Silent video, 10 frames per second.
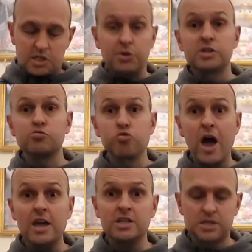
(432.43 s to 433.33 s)
So it's
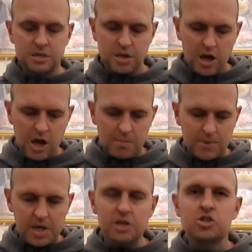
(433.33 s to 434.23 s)
red.
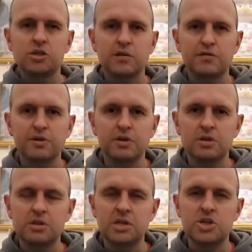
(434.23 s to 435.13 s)
Each
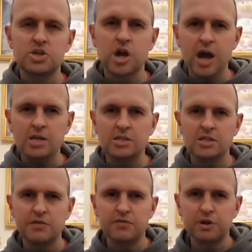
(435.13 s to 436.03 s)
different t-shirt
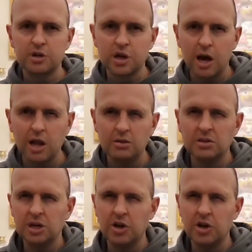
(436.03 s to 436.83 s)
has a different colour.